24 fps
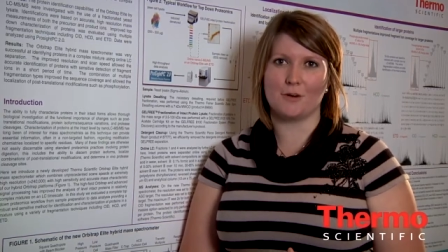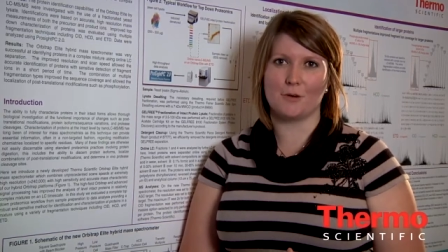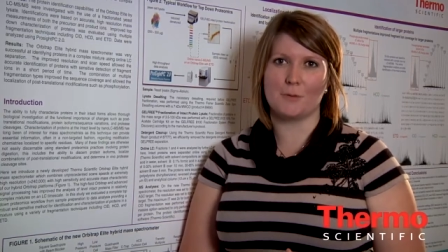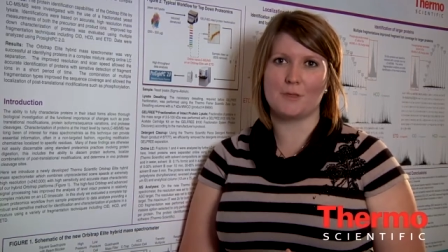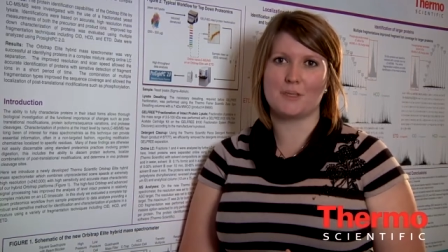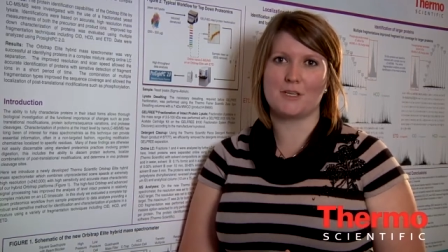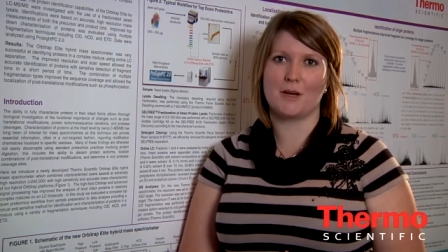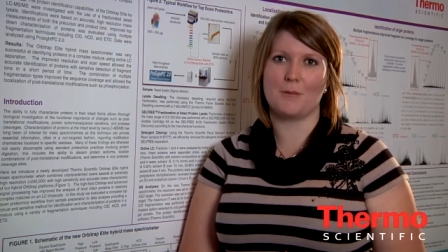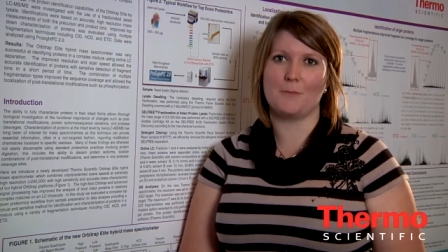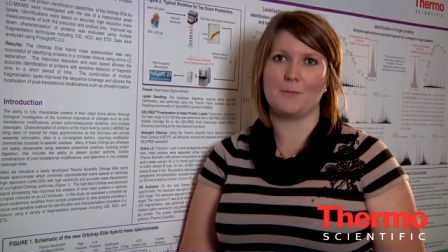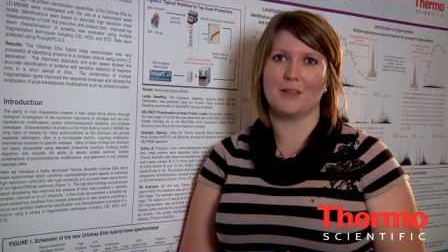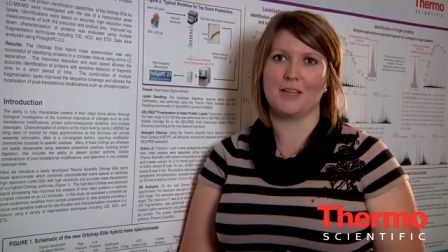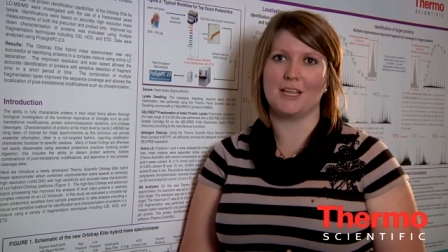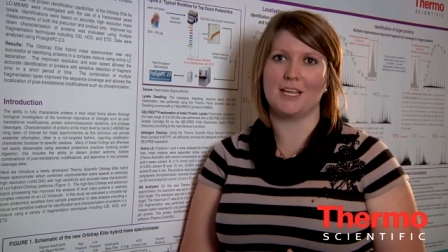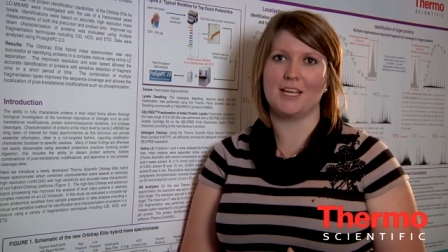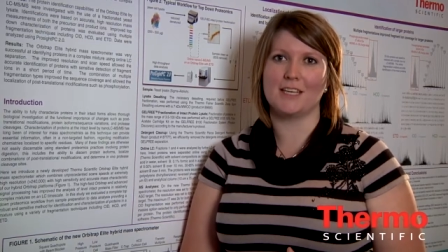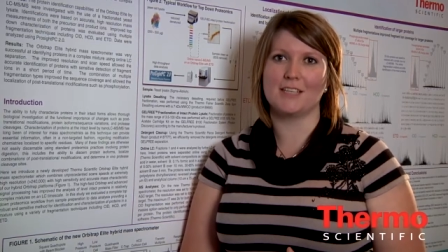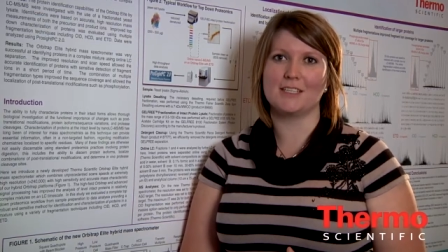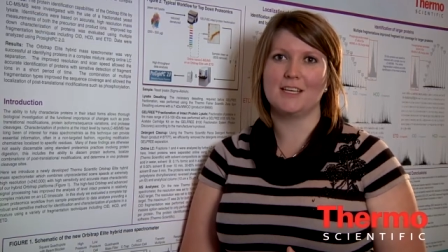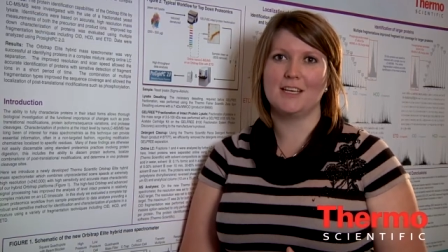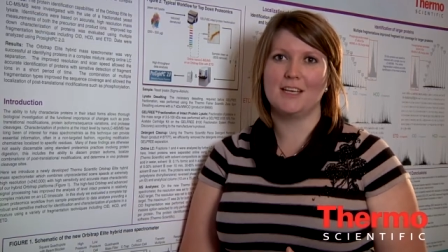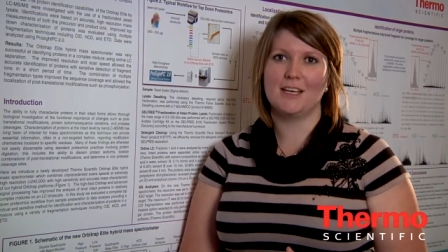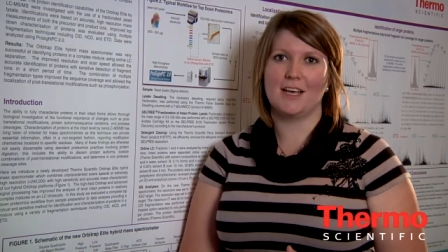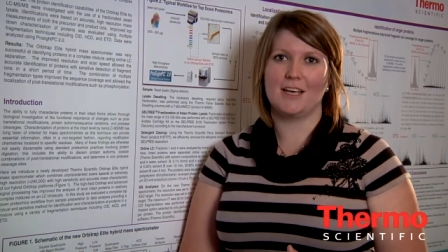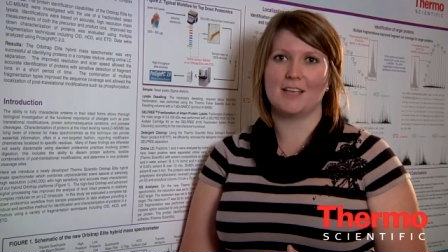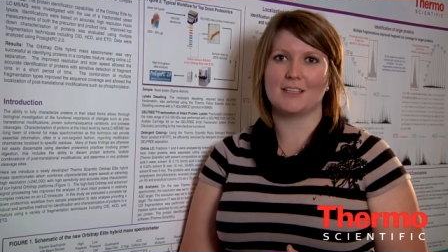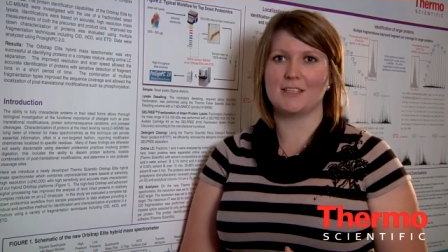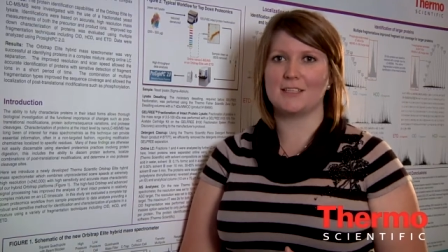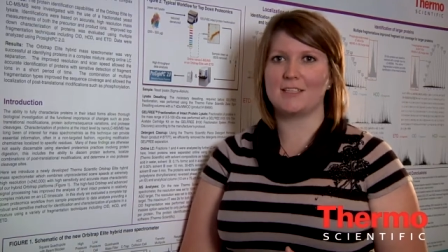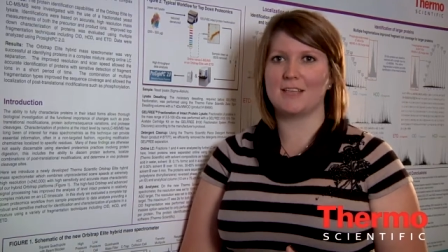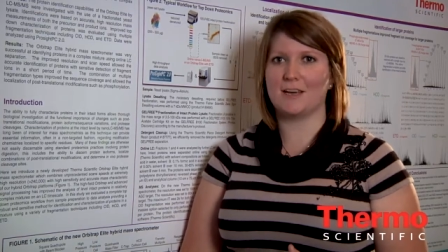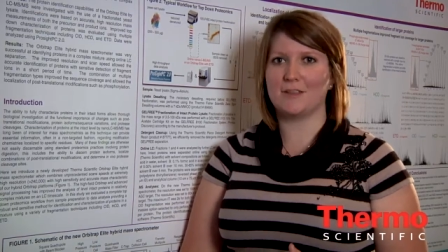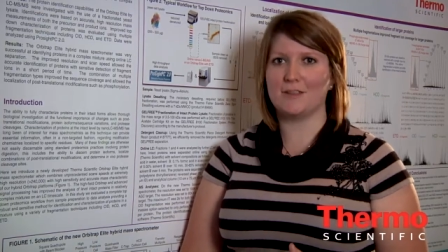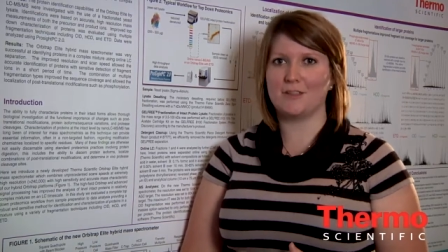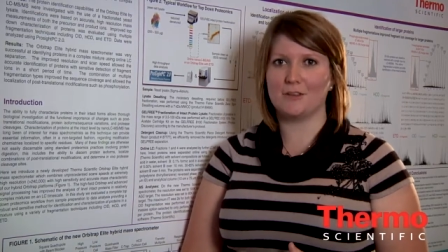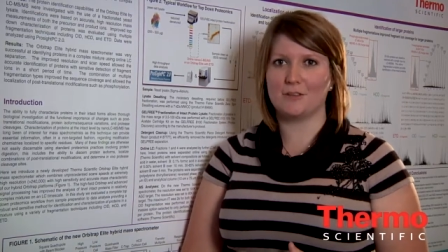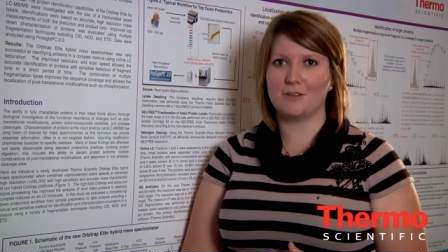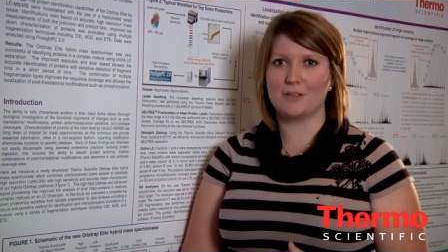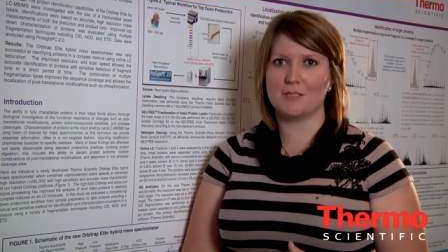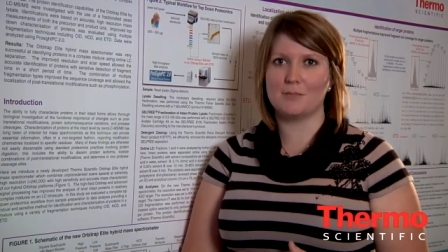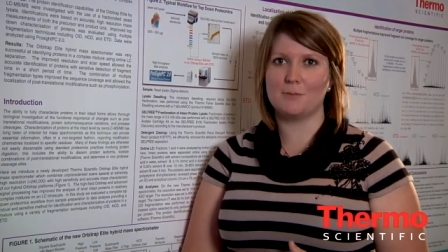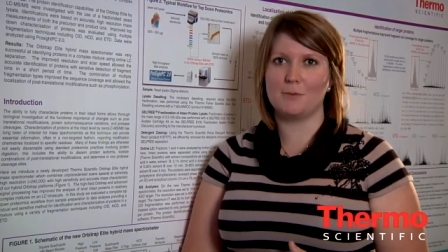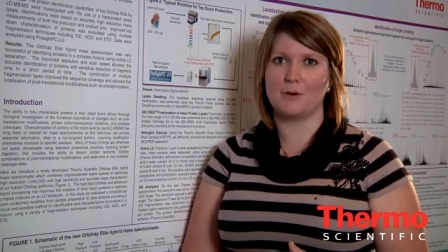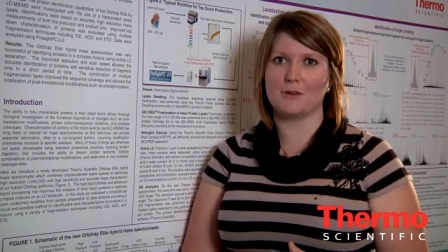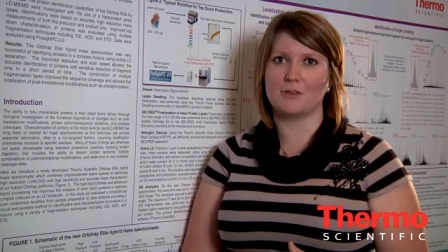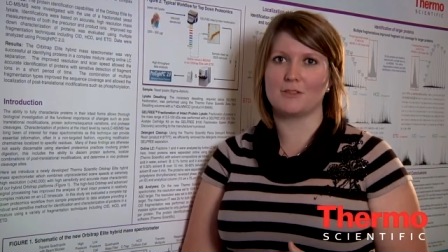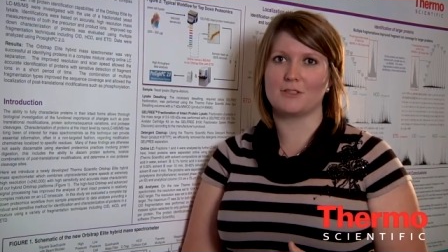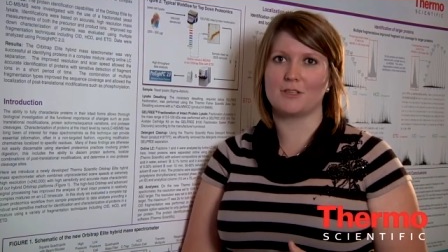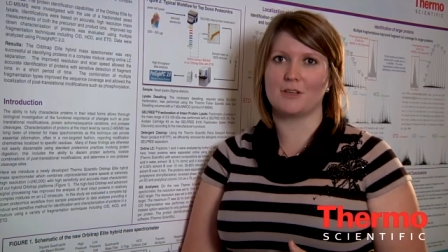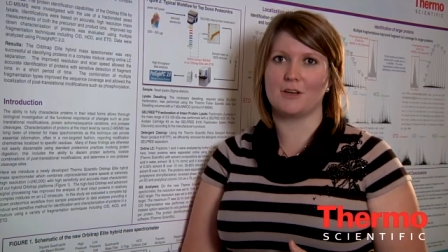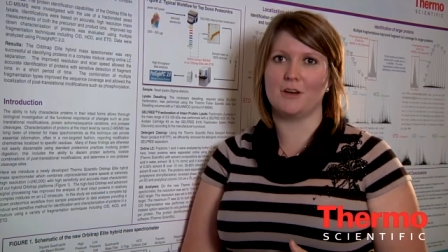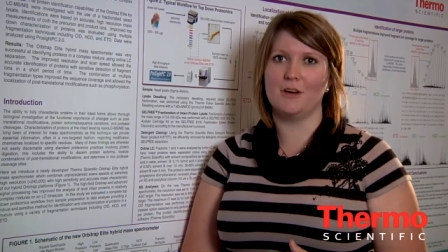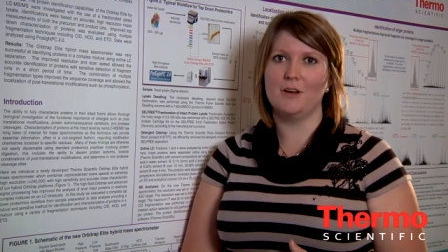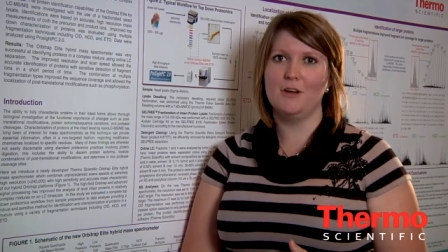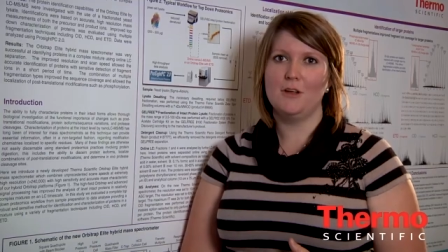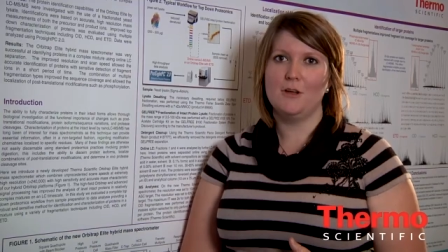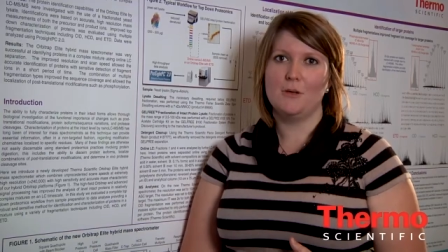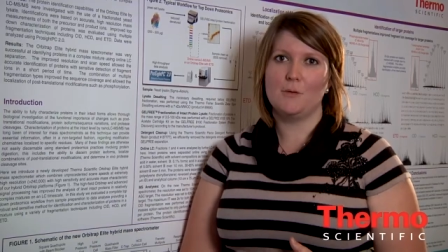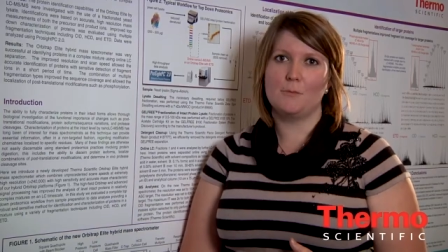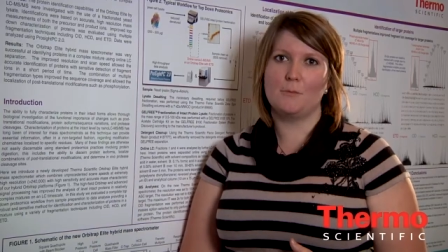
Orbitrap Elite and to download this poster,